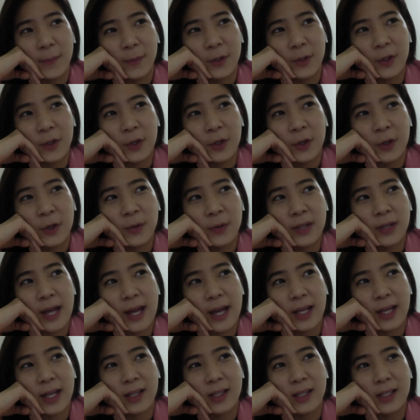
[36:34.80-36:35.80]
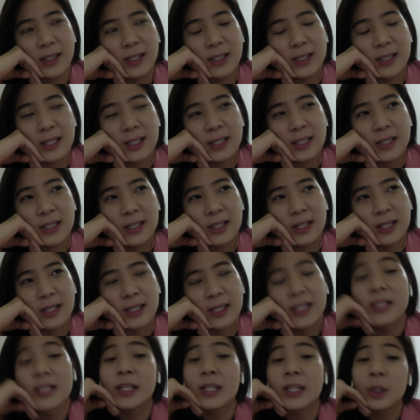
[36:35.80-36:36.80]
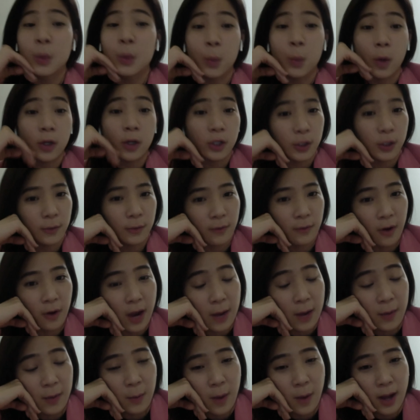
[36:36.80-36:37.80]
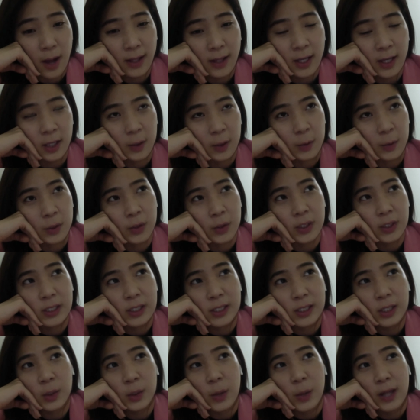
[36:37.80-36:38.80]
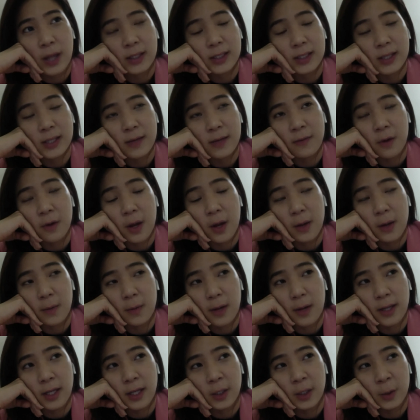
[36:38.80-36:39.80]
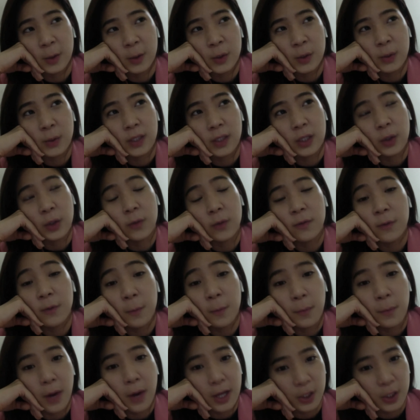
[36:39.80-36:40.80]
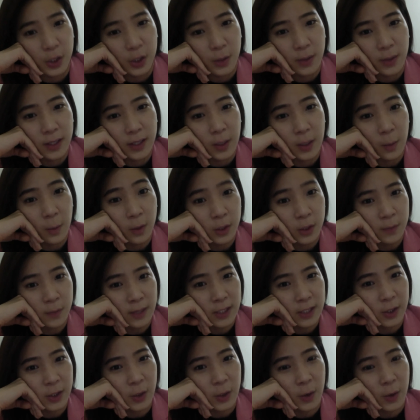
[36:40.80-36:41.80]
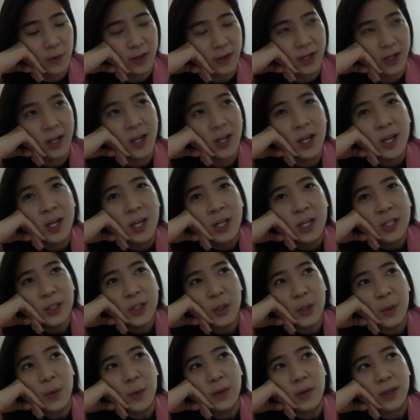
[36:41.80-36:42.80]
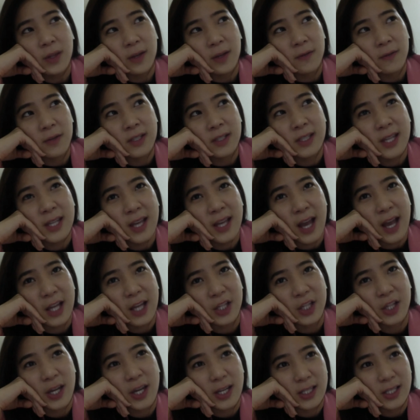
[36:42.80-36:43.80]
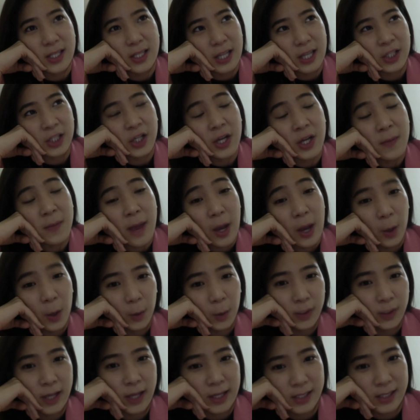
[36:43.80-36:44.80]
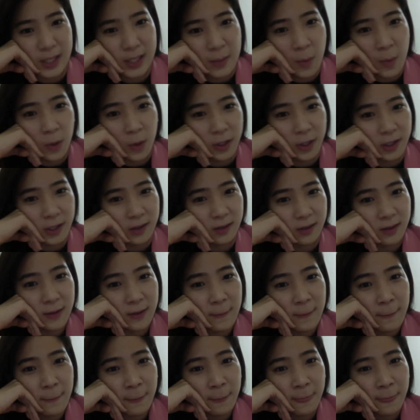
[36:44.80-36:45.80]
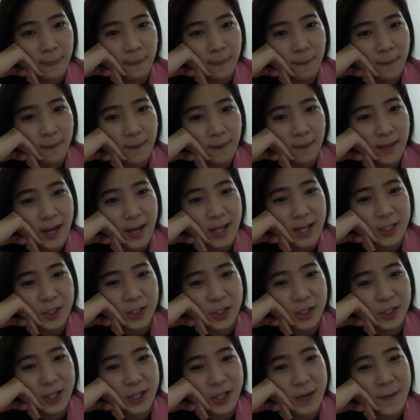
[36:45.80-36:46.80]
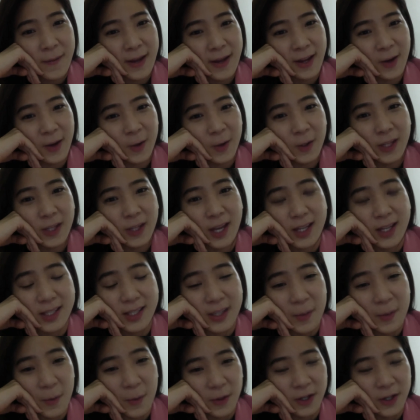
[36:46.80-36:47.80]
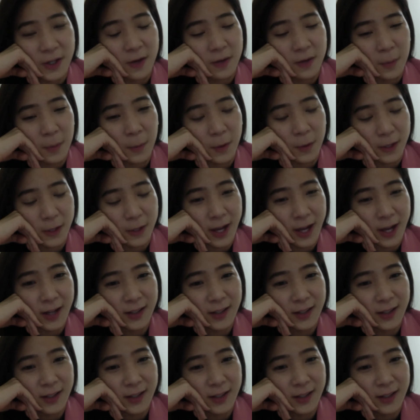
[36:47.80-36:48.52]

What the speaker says: it's easy to watch for everyone and also easy to understand for everyone, and also they don't feel pressure when they watch my story. So the first thing I share is actually my own testimonial. I just share my own testimonial of the product.